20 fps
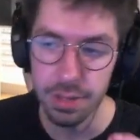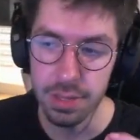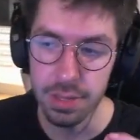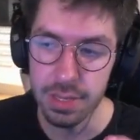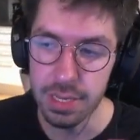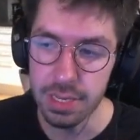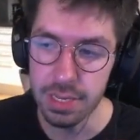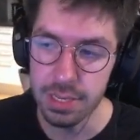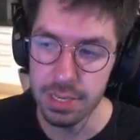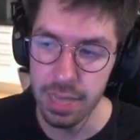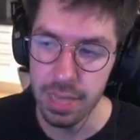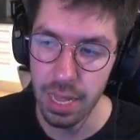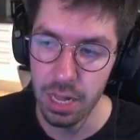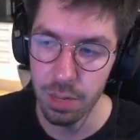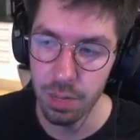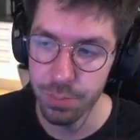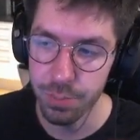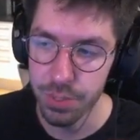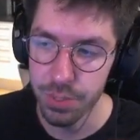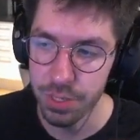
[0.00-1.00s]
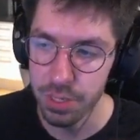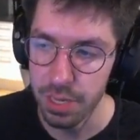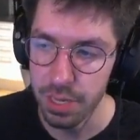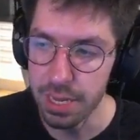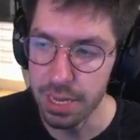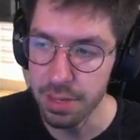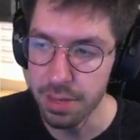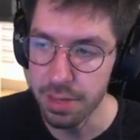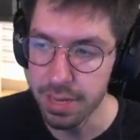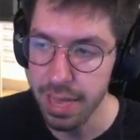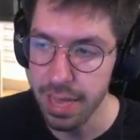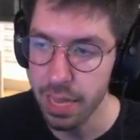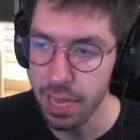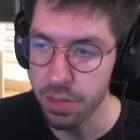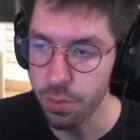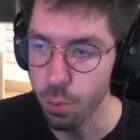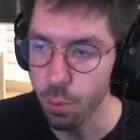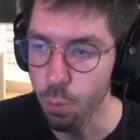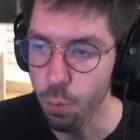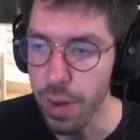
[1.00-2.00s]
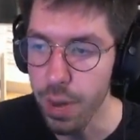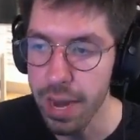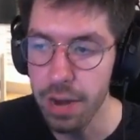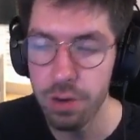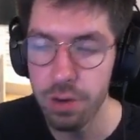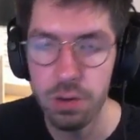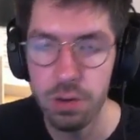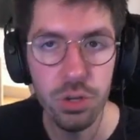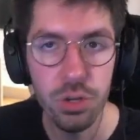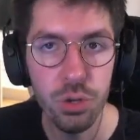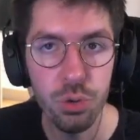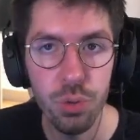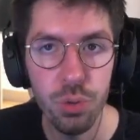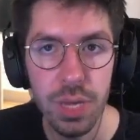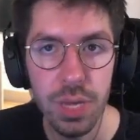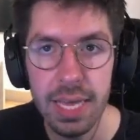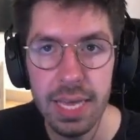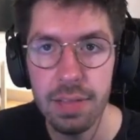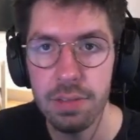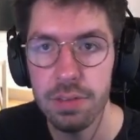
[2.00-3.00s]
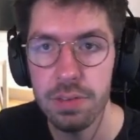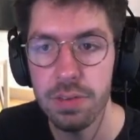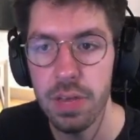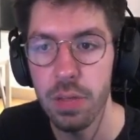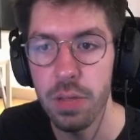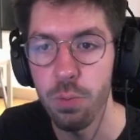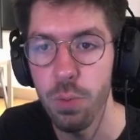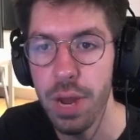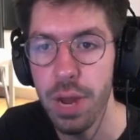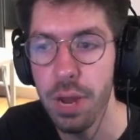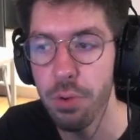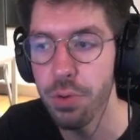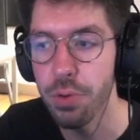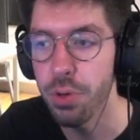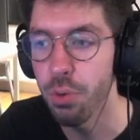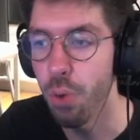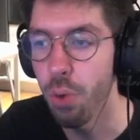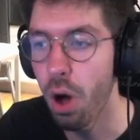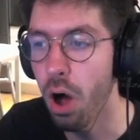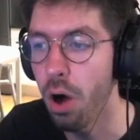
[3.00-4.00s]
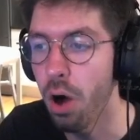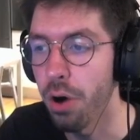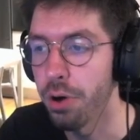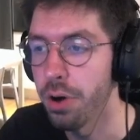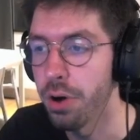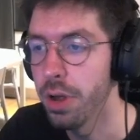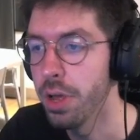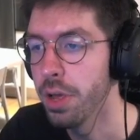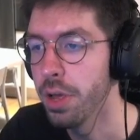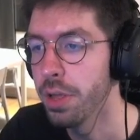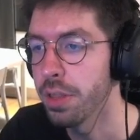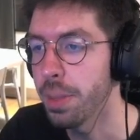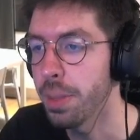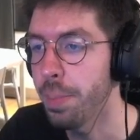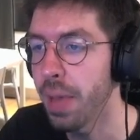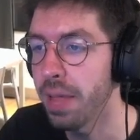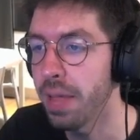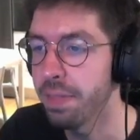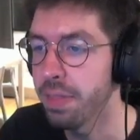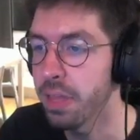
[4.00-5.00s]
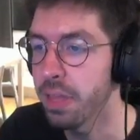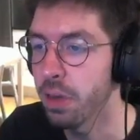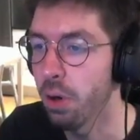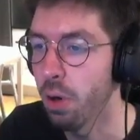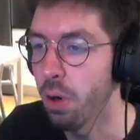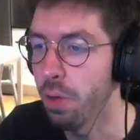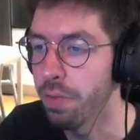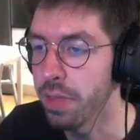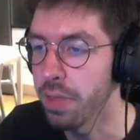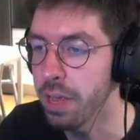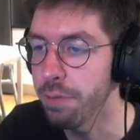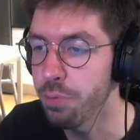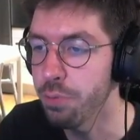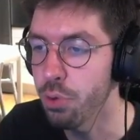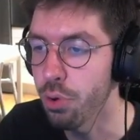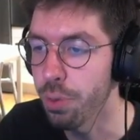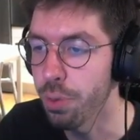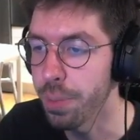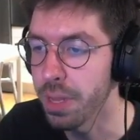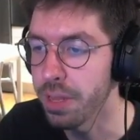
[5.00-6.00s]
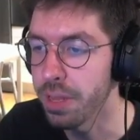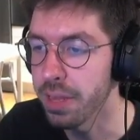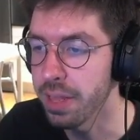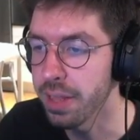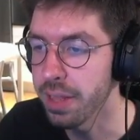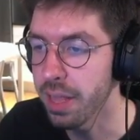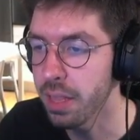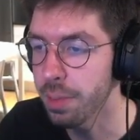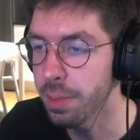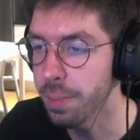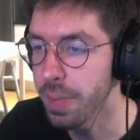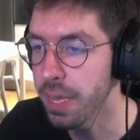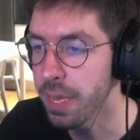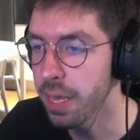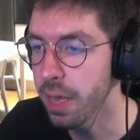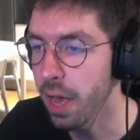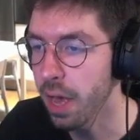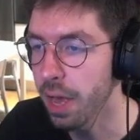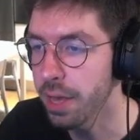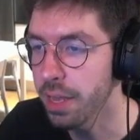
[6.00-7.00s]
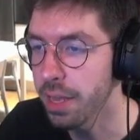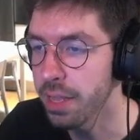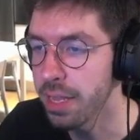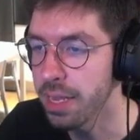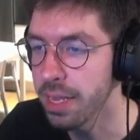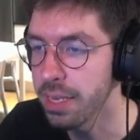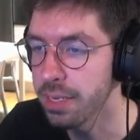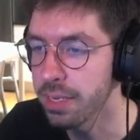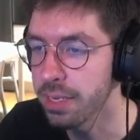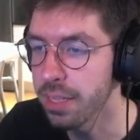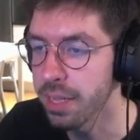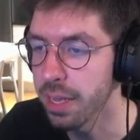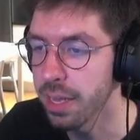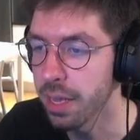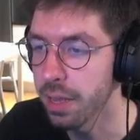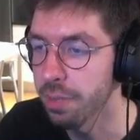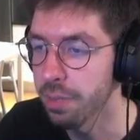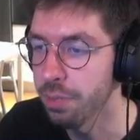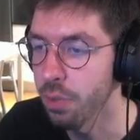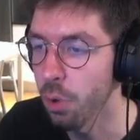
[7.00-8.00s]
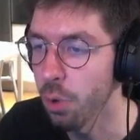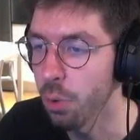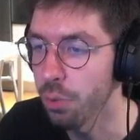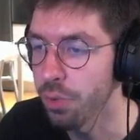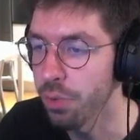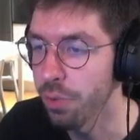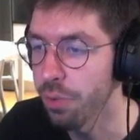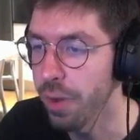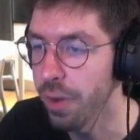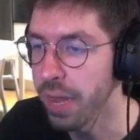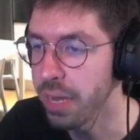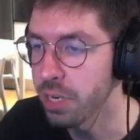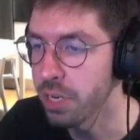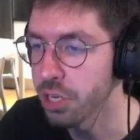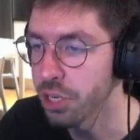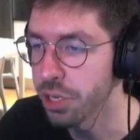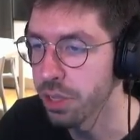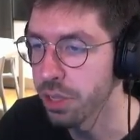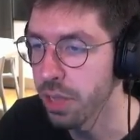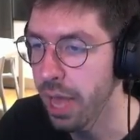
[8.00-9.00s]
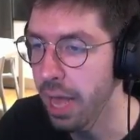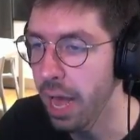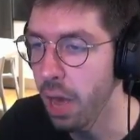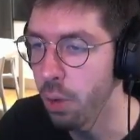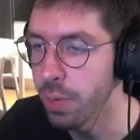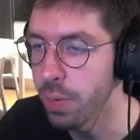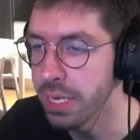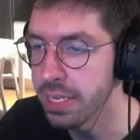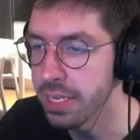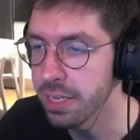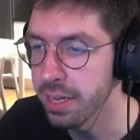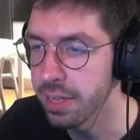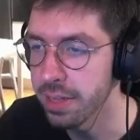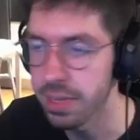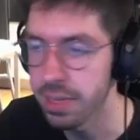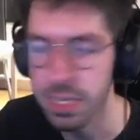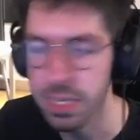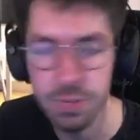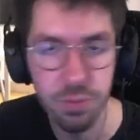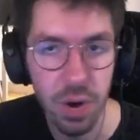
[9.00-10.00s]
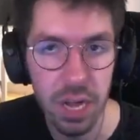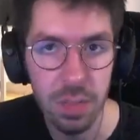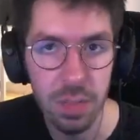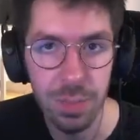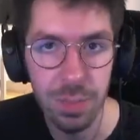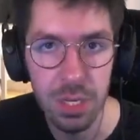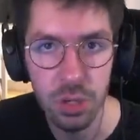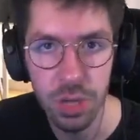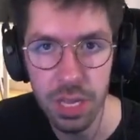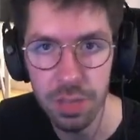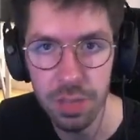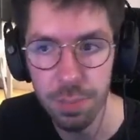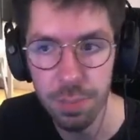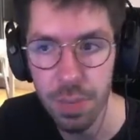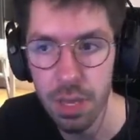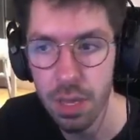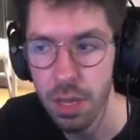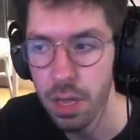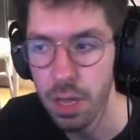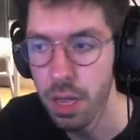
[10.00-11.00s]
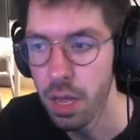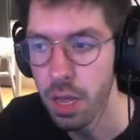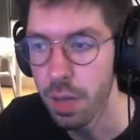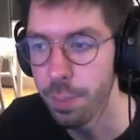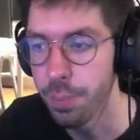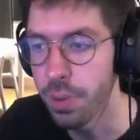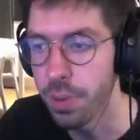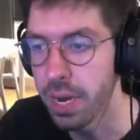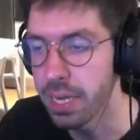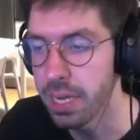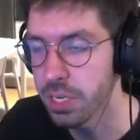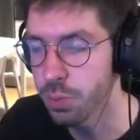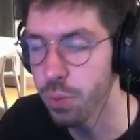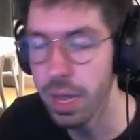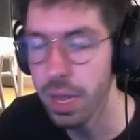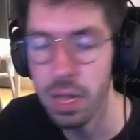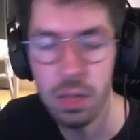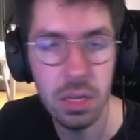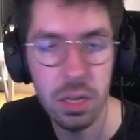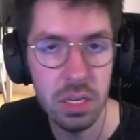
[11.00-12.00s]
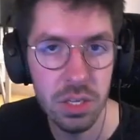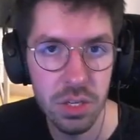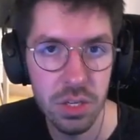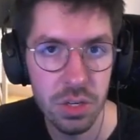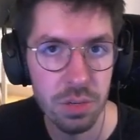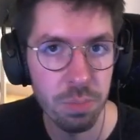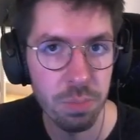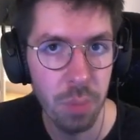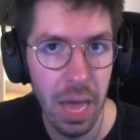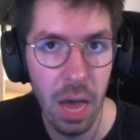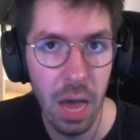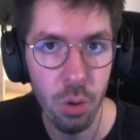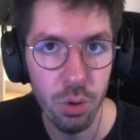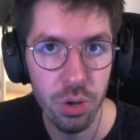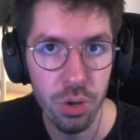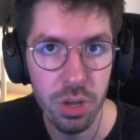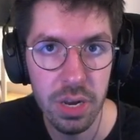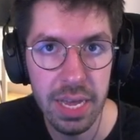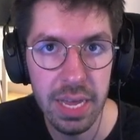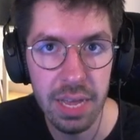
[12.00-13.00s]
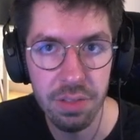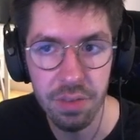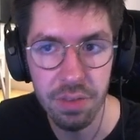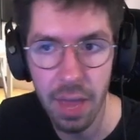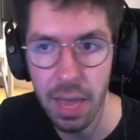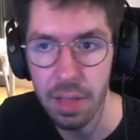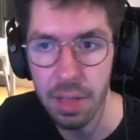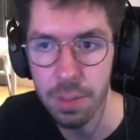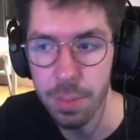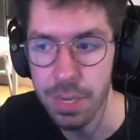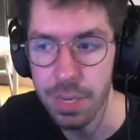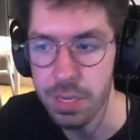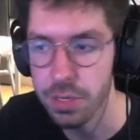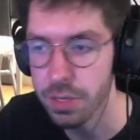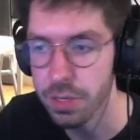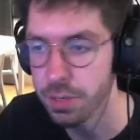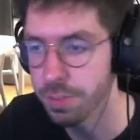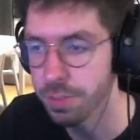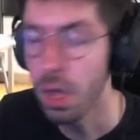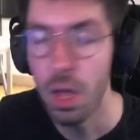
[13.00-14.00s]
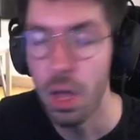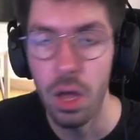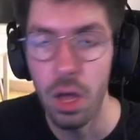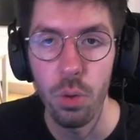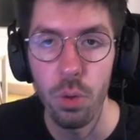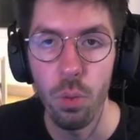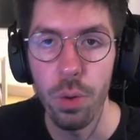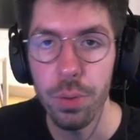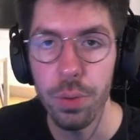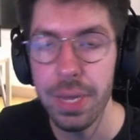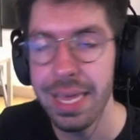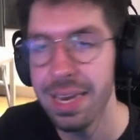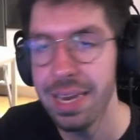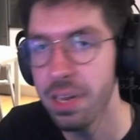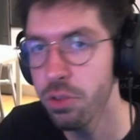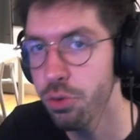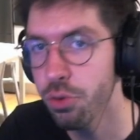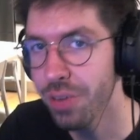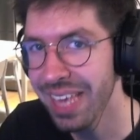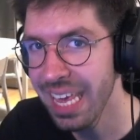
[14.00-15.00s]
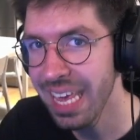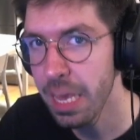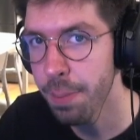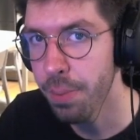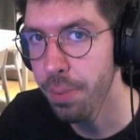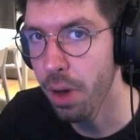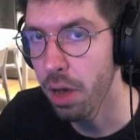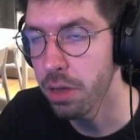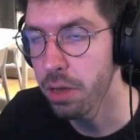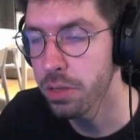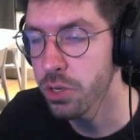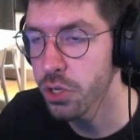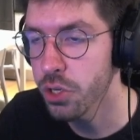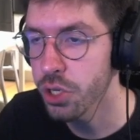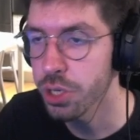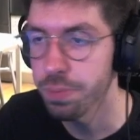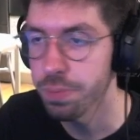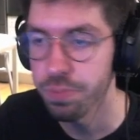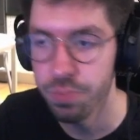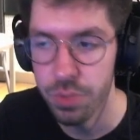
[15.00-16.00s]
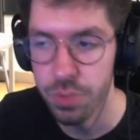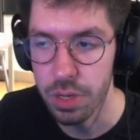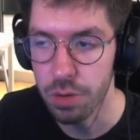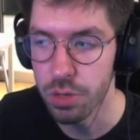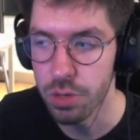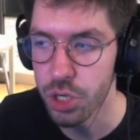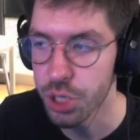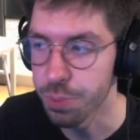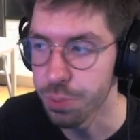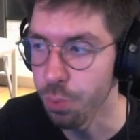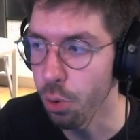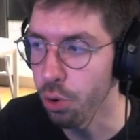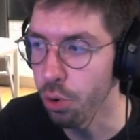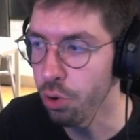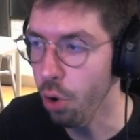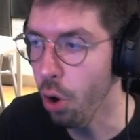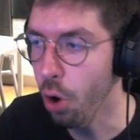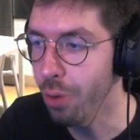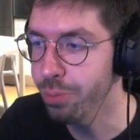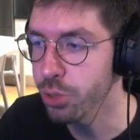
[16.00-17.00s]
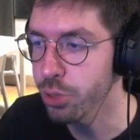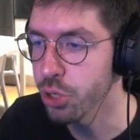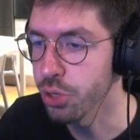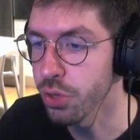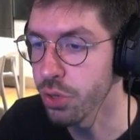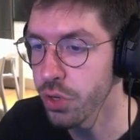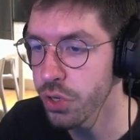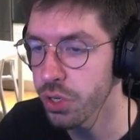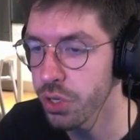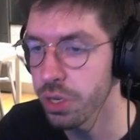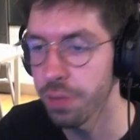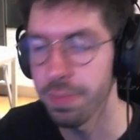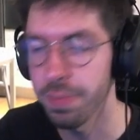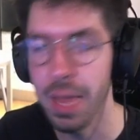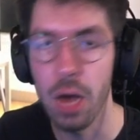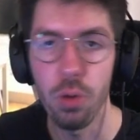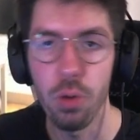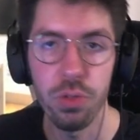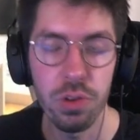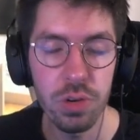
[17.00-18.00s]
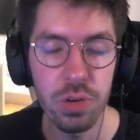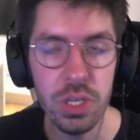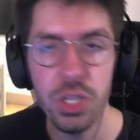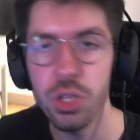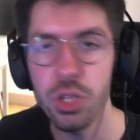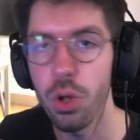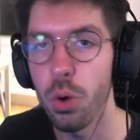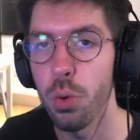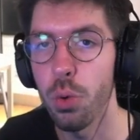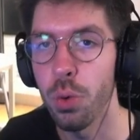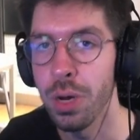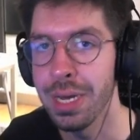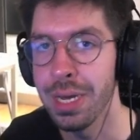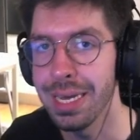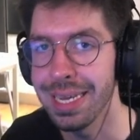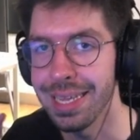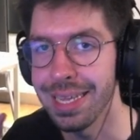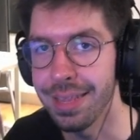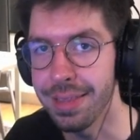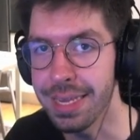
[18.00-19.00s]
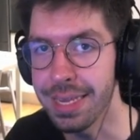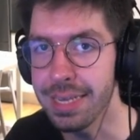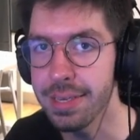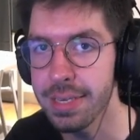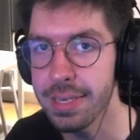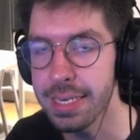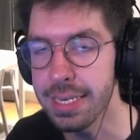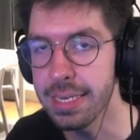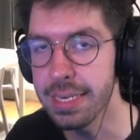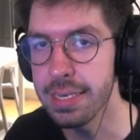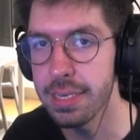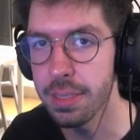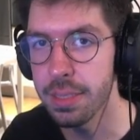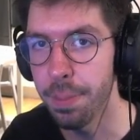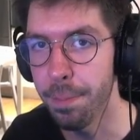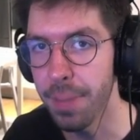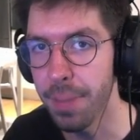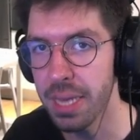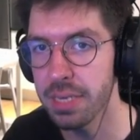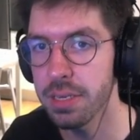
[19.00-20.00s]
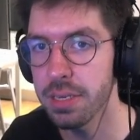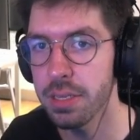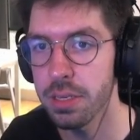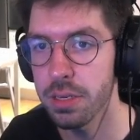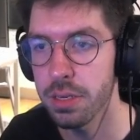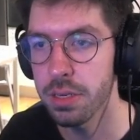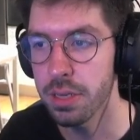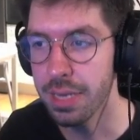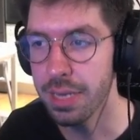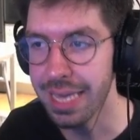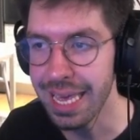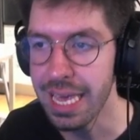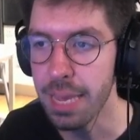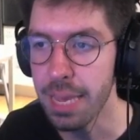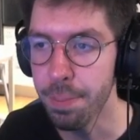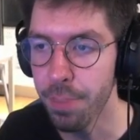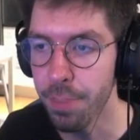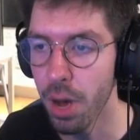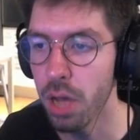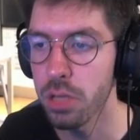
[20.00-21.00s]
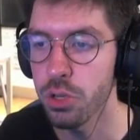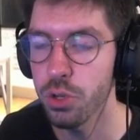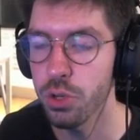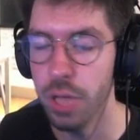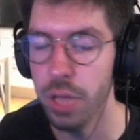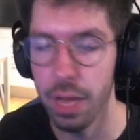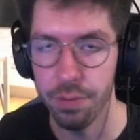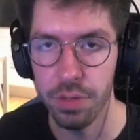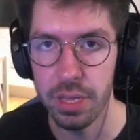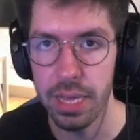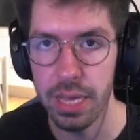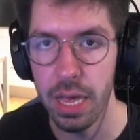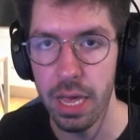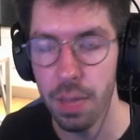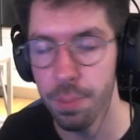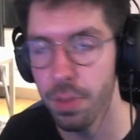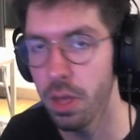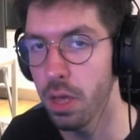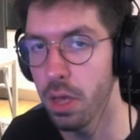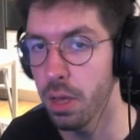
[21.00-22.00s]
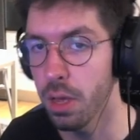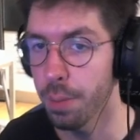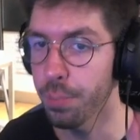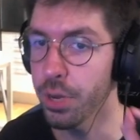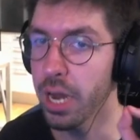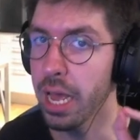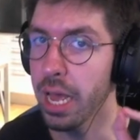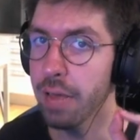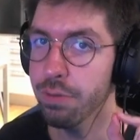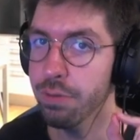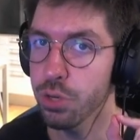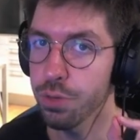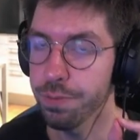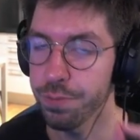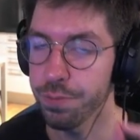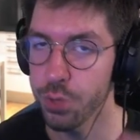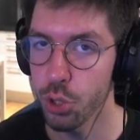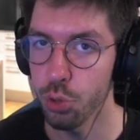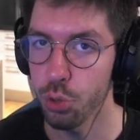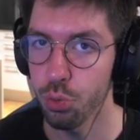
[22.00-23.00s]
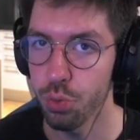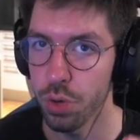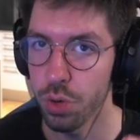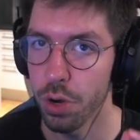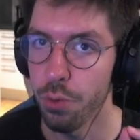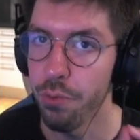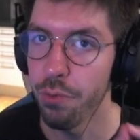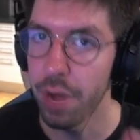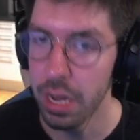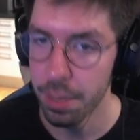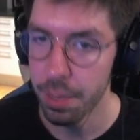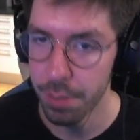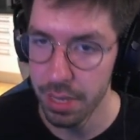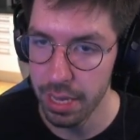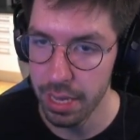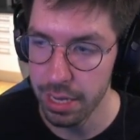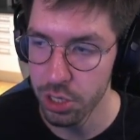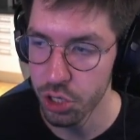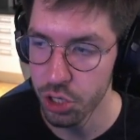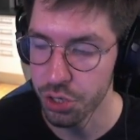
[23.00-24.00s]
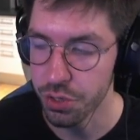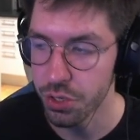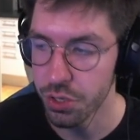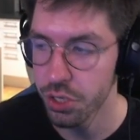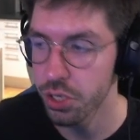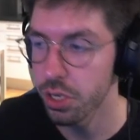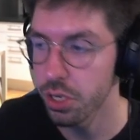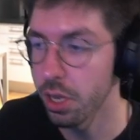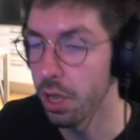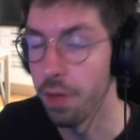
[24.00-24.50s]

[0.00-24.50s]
This helps indicate where you hit and where you are. Depending on if you're meeting an enemy, I can easily know the range and how easily it is for enemies to hit me, but as well it's how you can hit enemies. When we get into keybinds, there is more options. Now, there is no this is the best keybinds to have in the game, but I have some few recommendations.